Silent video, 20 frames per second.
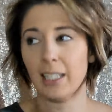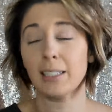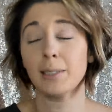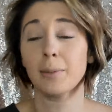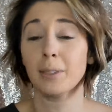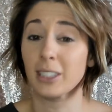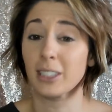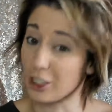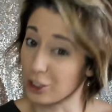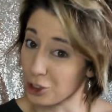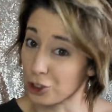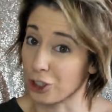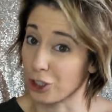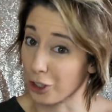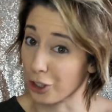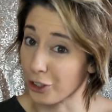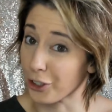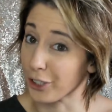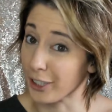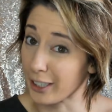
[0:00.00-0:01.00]
of smells like a sugar
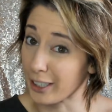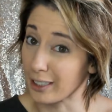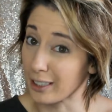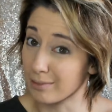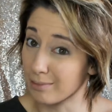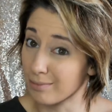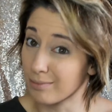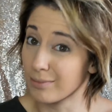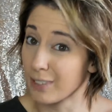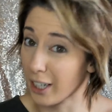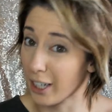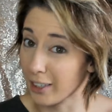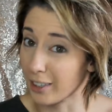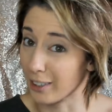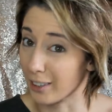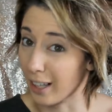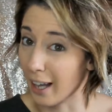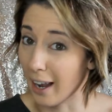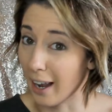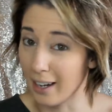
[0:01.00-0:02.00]
cookie. I'm not gonna
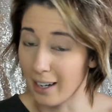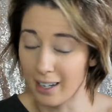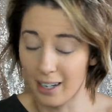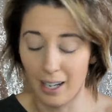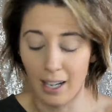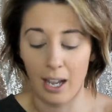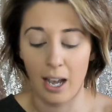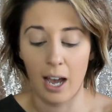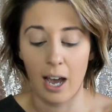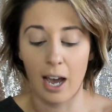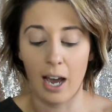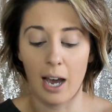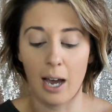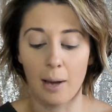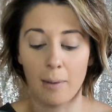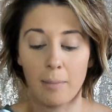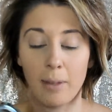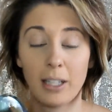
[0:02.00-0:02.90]
lie.